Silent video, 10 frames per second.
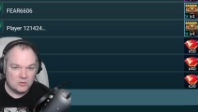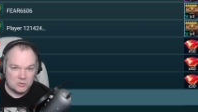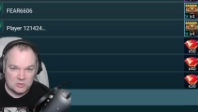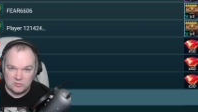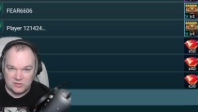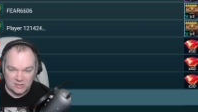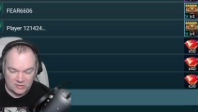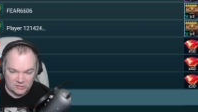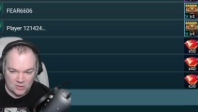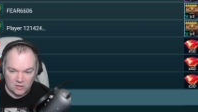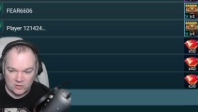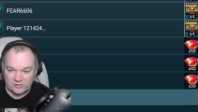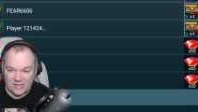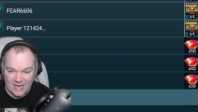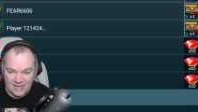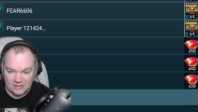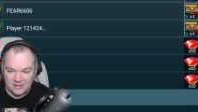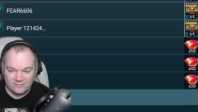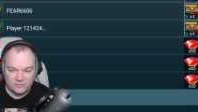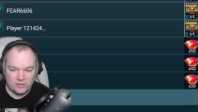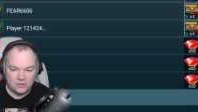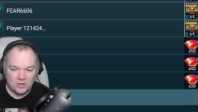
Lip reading: to 6 stars and leveling her